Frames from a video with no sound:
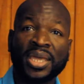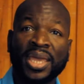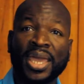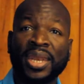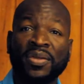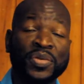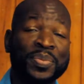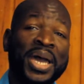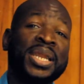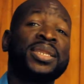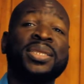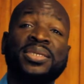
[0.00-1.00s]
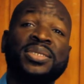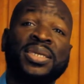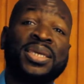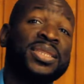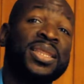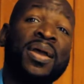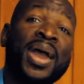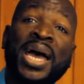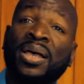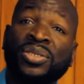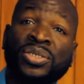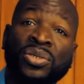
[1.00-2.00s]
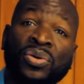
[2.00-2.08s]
and everybody needs to get their house in